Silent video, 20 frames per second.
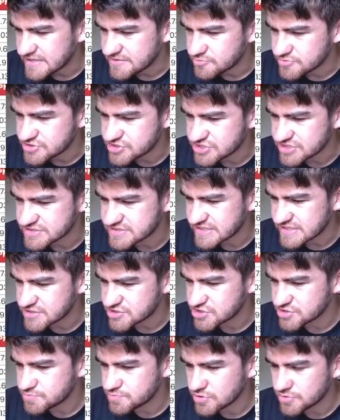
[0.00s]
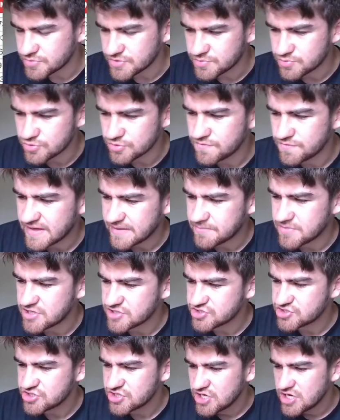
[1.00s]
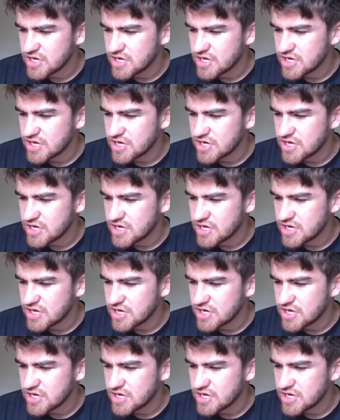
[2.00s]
Which doesn't actually probably prove that much.